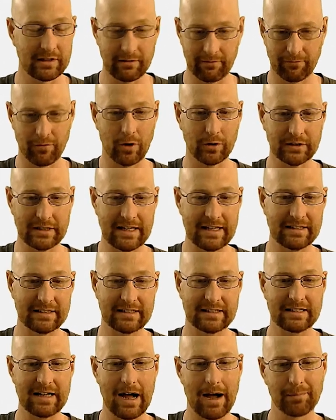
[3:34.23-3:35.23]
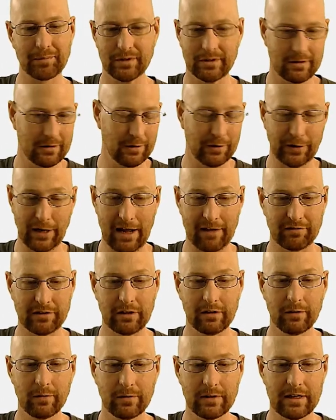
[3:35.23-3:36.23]
The default is stop, so you don't have
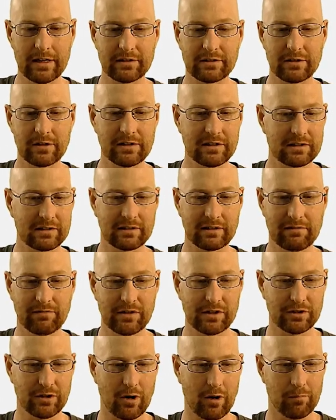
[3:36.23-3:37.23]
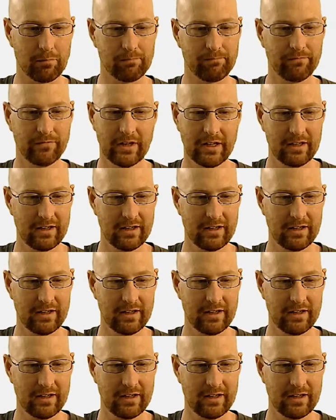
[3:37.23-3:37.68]
to do this. You could just leave this all,